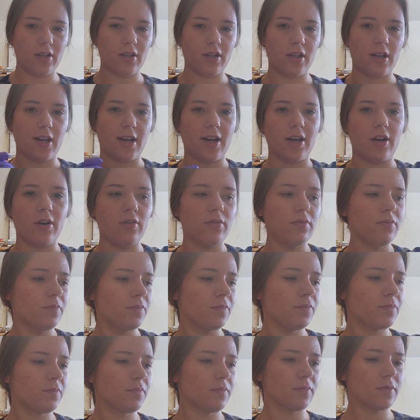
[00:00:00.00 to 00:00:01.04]
Now,
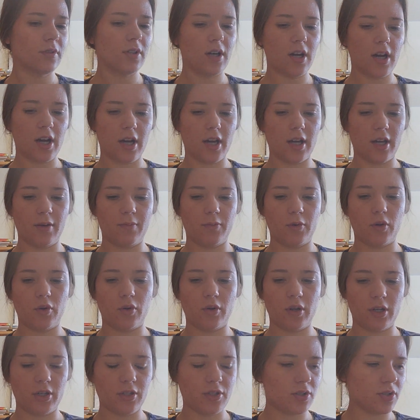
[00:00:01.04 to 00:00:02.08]
I am
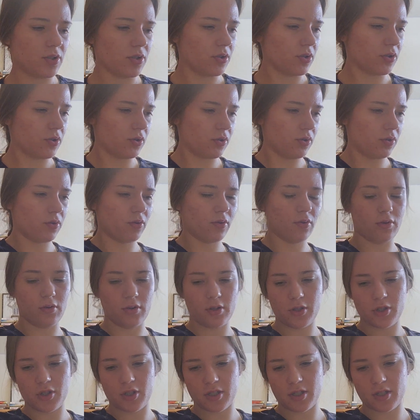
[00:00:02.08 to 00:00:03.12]
going to
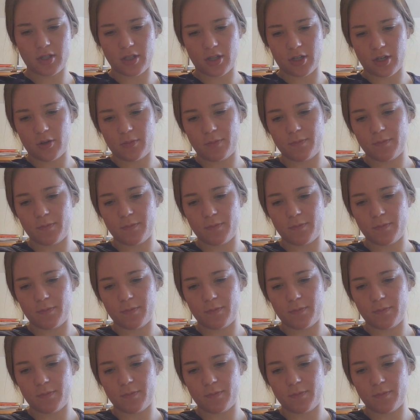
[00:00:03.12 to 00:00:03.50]
just,